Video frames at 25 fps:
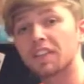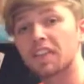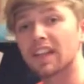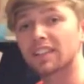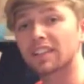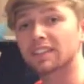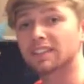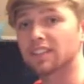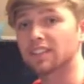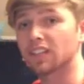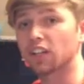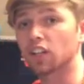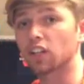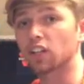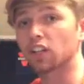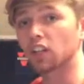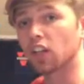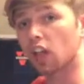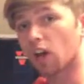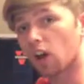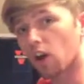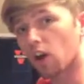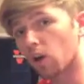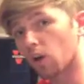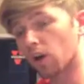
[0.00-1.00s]
that sit on
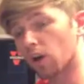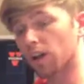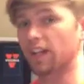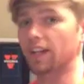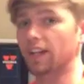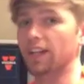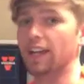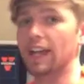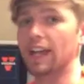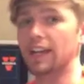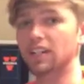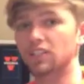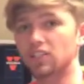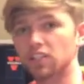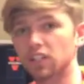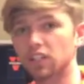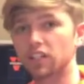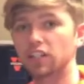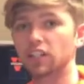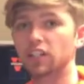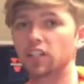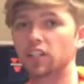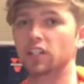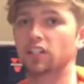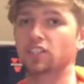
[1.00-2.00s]
low, and occasionally
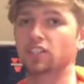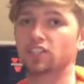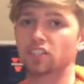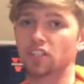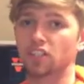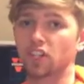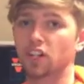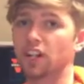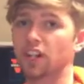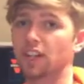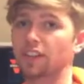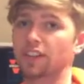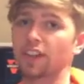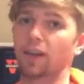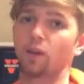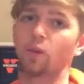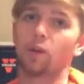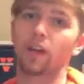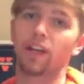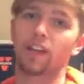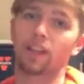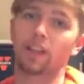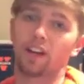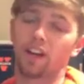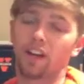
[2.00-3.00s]
you're going to stir it. That
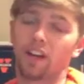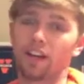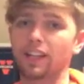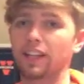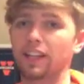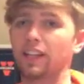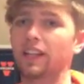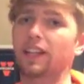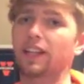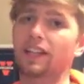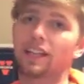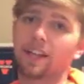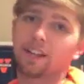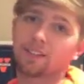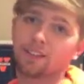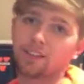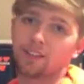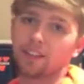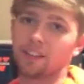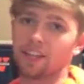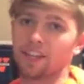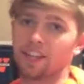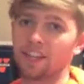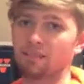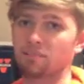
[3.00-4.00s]
way the honey and
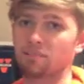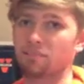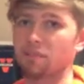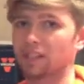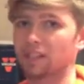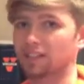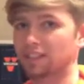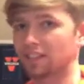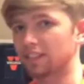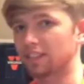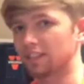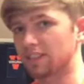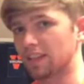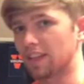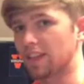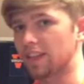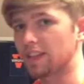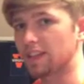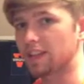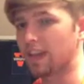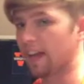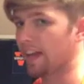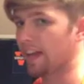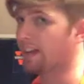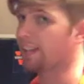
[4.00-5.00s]
everything mixes
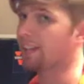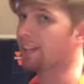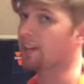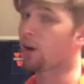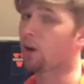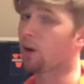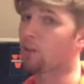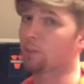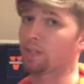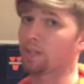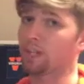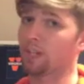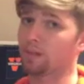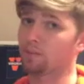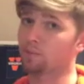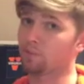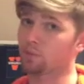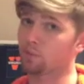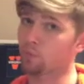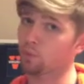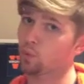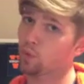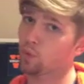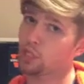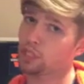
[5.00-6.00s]
in and it all becomes
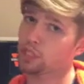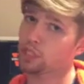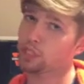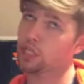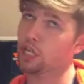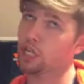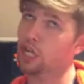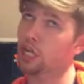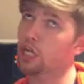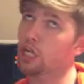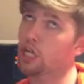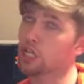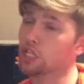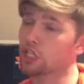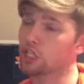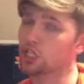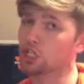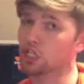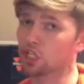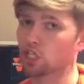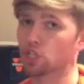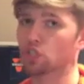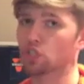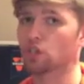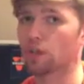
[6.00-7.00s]
one
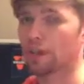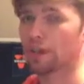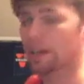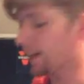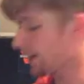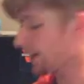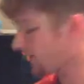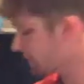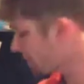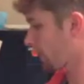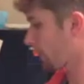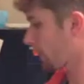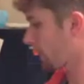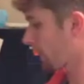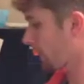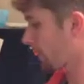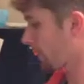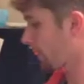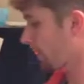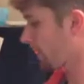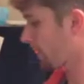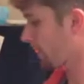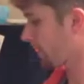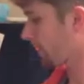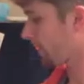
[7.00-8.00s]
delicious drink.
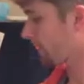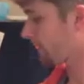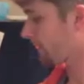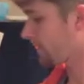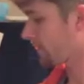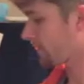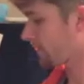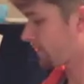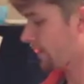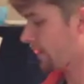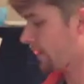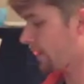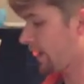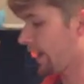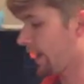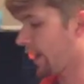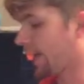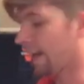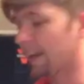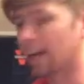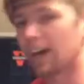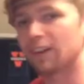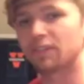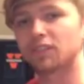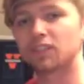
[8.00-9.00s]

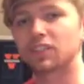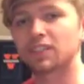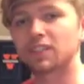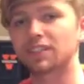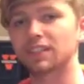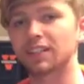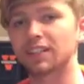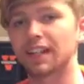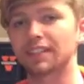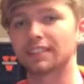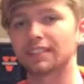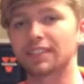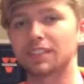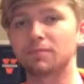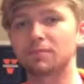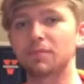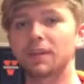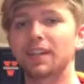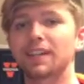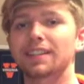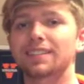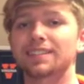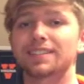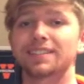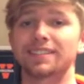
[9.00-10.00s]
And after it's nice and
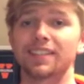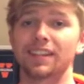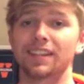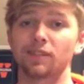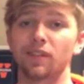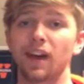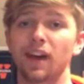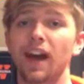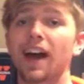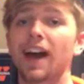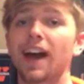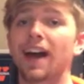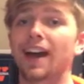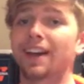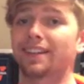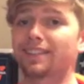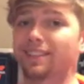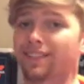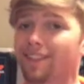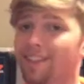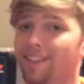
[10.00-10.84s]
mixed and hot,